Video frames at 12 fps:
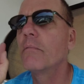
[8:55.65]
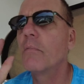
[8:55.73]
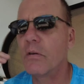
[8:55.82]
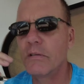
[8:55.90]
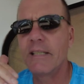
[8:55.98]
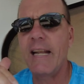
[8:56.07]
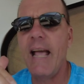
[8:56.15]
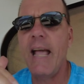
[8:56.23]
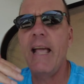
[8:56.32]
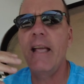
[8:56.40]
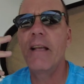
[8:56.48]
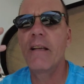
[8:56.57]
Well,
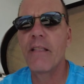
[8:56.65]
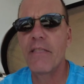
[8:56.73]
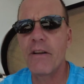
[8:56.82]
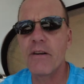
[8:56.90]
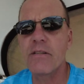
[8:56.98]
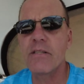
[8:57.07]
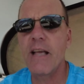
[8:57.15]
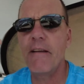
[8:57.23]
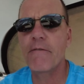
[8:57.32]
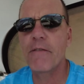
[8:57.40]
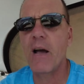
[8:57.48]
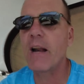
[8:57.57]
today, Thursday,
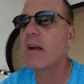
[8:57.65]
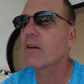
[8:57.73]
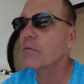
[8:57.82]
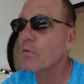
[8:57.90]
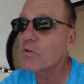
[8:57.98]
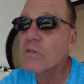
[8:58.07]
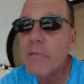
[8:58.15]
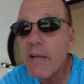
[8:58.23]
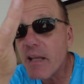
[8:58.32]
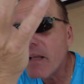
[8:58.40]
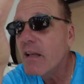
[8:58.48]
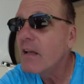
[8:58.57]
and Friday are supposed to
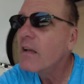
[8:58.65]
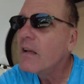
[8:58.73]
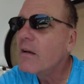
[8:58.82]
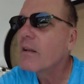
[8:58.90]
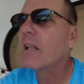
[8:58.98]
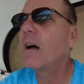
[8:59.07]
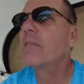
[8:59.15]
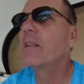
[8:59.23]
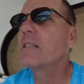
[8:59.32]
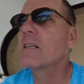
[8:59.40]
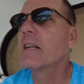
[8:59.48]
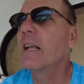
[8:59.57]
be
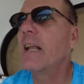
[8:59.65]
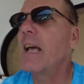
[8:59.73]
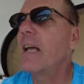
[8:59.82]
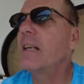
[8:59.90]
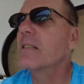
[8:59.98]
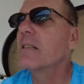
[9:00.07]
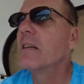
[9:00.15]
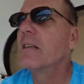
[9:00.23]
lovely sunny days,